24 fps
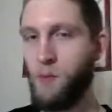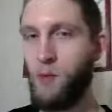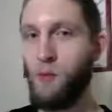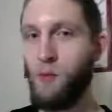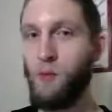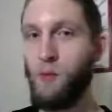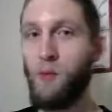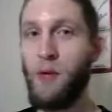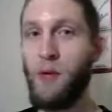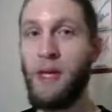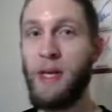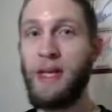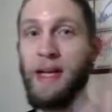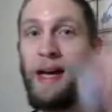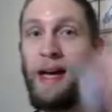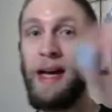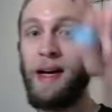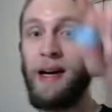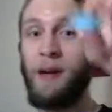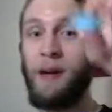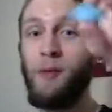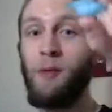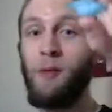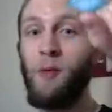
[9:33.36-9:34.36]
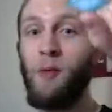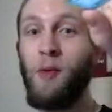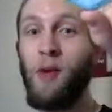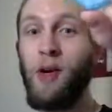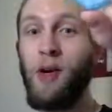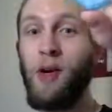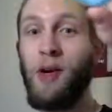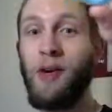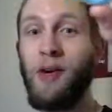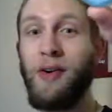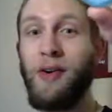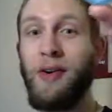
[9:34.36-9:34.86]
We got our
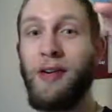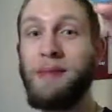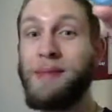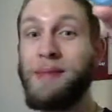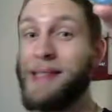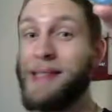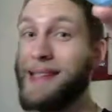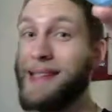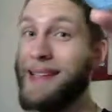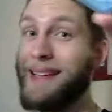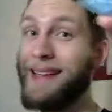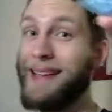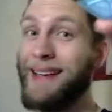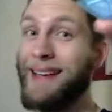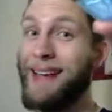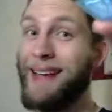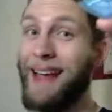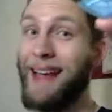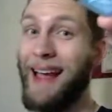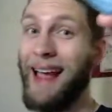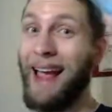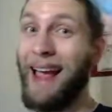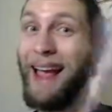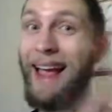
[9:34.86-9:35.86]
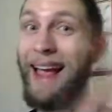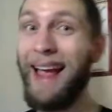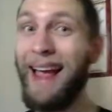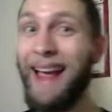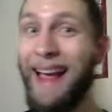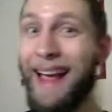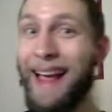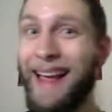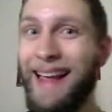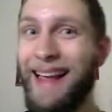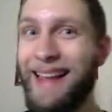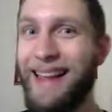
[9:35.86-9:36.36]
Water EMZ.
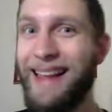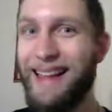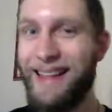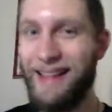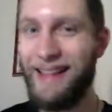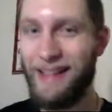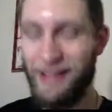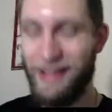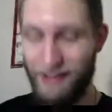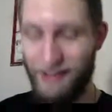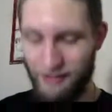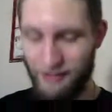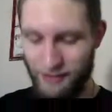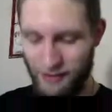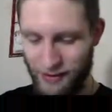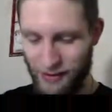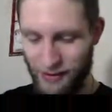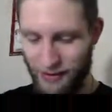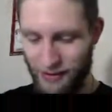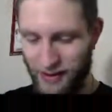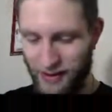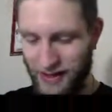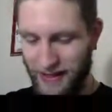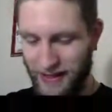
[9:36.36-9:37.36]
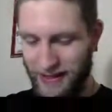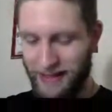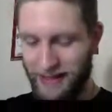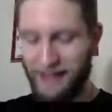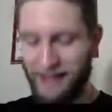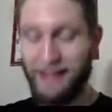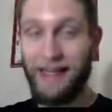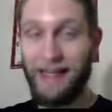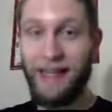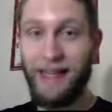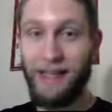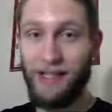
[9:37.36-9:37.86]
We'll go ahead and
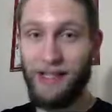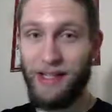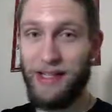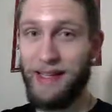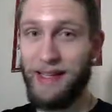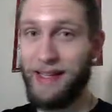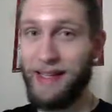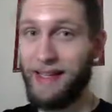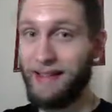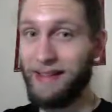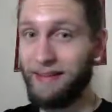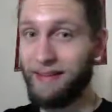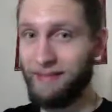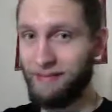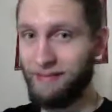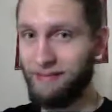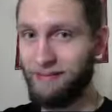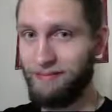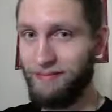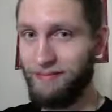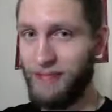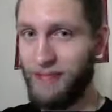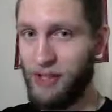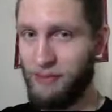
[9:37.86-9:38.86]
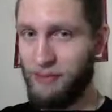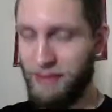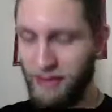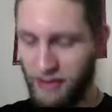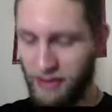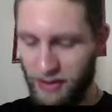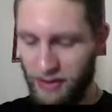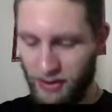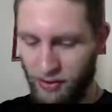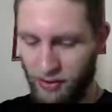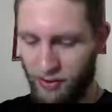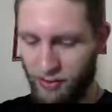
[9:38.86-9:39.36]
attach that. Much better
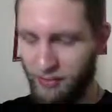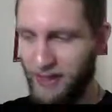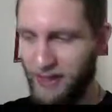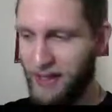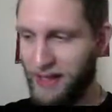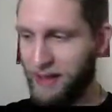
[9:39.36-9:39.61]
than normal